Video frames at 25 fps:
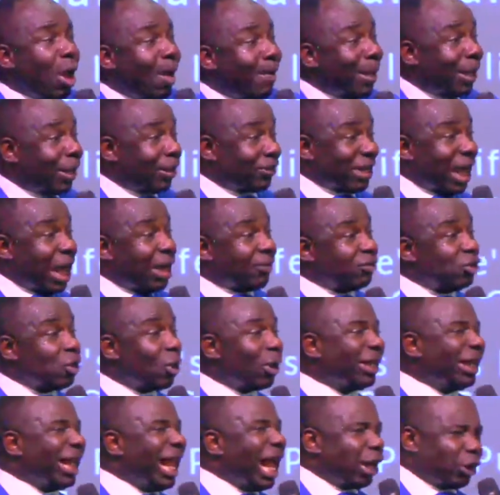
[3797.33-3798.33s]
Because I have
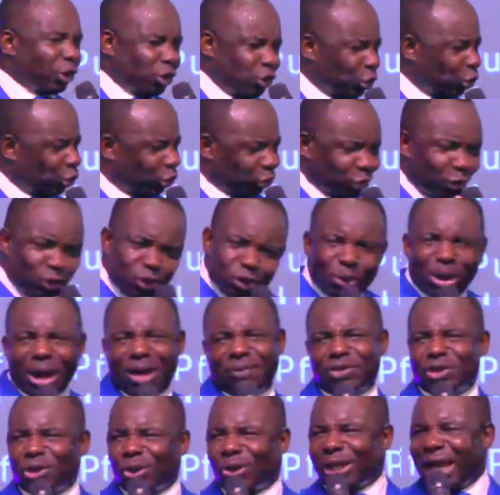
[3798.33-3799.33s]
no lack, you too, you
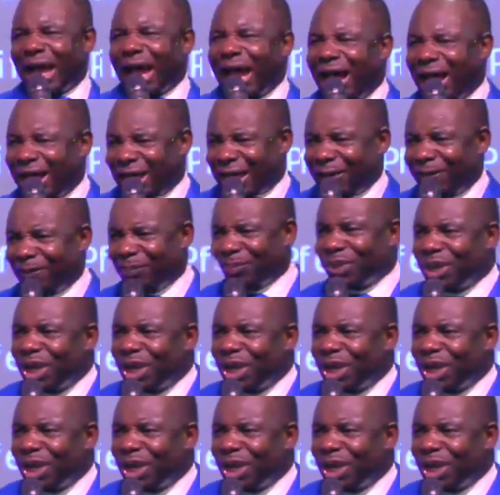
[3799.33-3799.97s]
have no lack.